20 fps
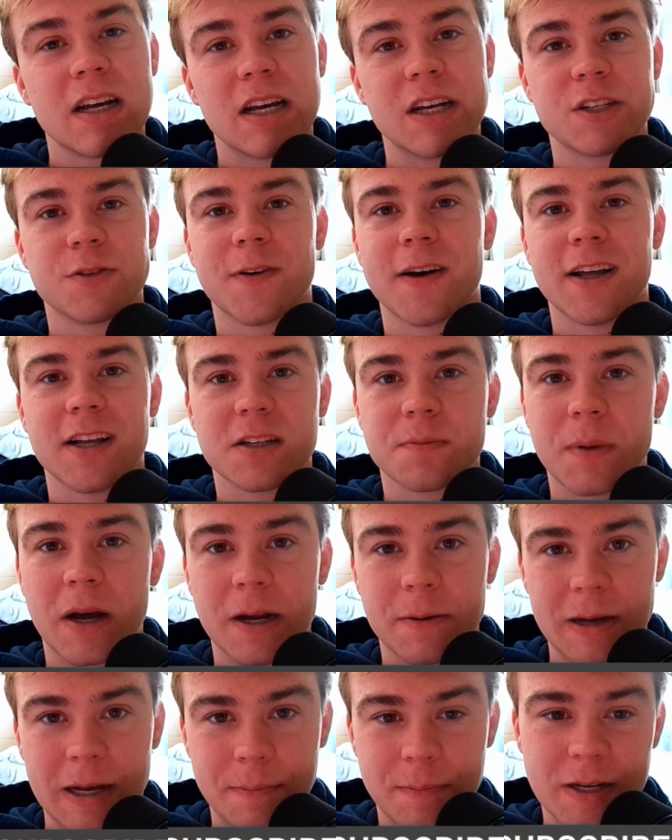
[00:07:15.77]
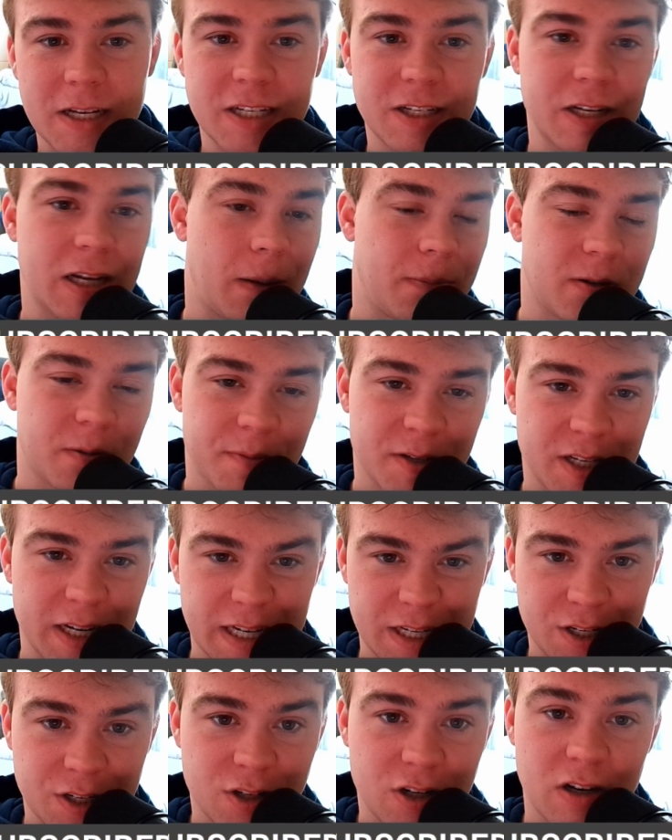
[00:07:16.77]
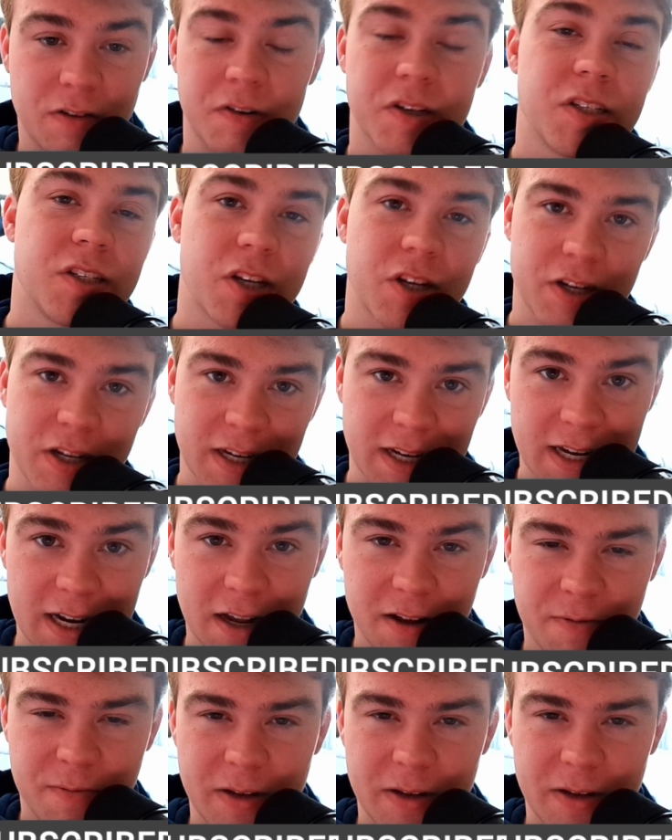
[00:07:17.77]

as well as buying my PC optimization service so you can get